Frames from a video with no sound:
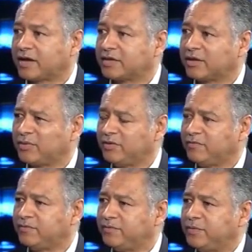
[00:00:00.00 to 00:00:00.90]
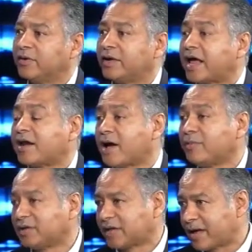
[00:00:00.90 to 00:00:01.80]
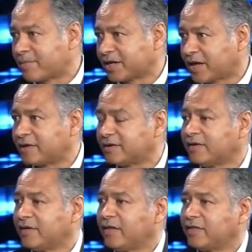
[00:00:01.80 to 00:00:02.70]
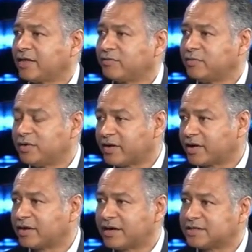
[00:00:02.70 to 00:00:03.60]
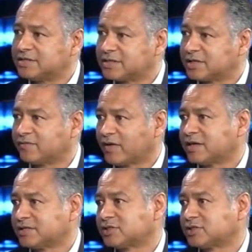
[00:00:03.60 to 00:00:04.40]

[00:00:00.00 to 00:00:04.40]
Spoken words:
that and humble, I might add, that we've been recognized and certified as a top